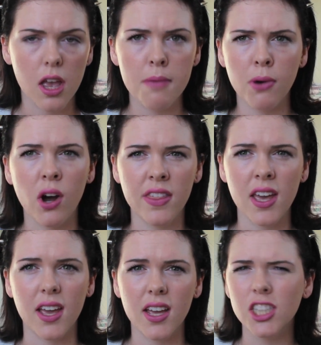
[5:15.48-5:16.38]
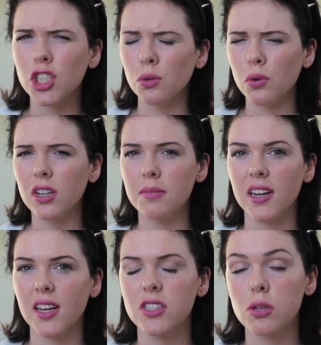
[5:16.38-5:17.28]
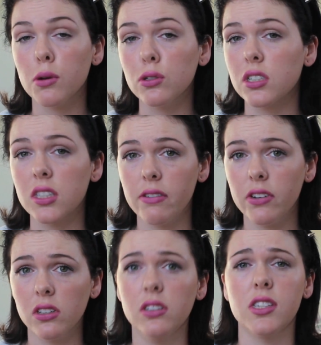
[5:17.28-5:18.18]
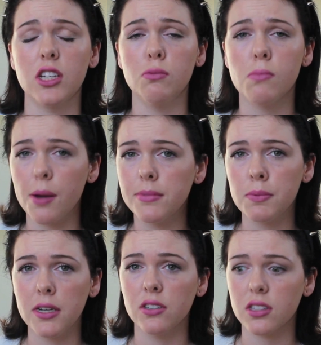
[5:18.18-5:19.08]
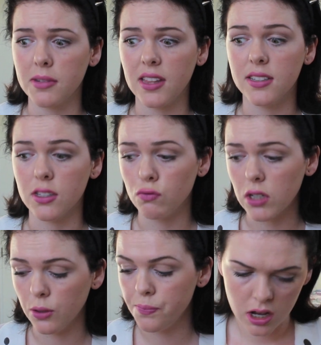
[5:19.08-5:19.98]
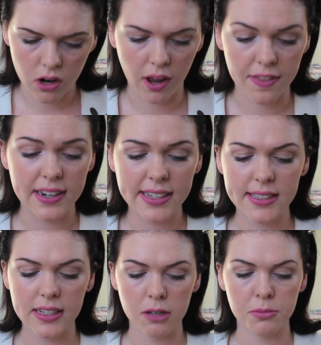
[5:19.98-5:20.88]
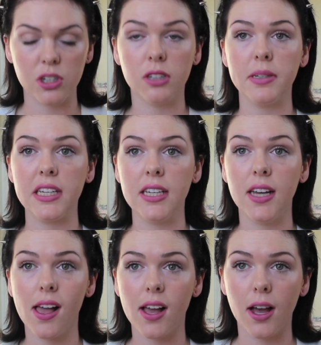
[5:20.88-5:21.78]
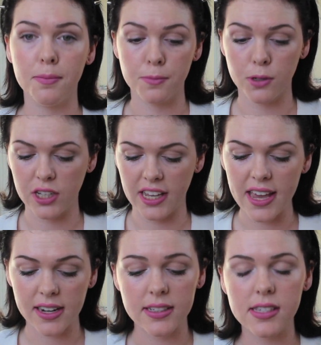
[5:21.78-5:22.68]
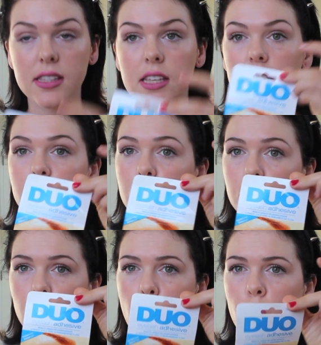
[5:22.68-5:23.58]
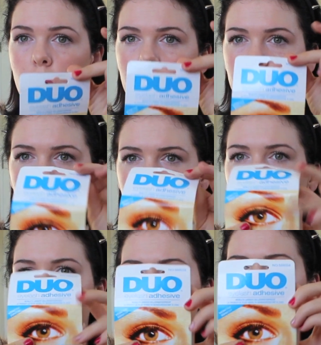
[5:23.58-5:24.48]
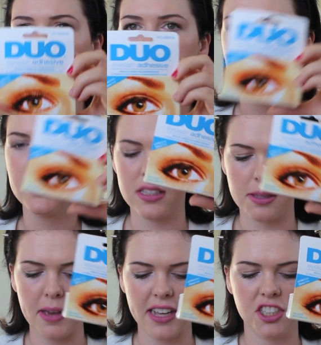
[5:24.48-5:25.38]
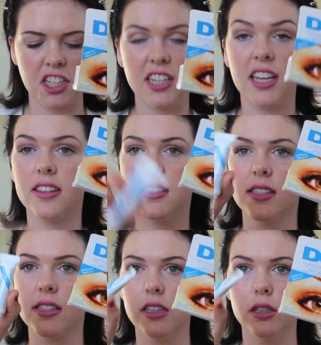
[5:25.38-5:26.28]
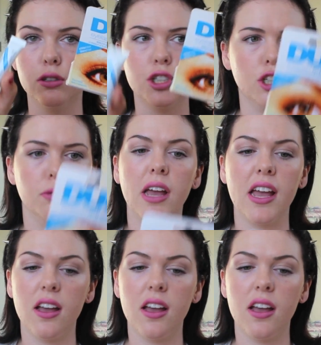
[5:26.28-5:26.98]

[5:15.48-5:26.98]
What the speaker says: and buy that and don't worry about it, as opposed to $70 that you might be spending on something that isn't real. Alright, the next thing I'm going to be looking at is the Duo Eye Glue. This is the packaging and this is the little tube.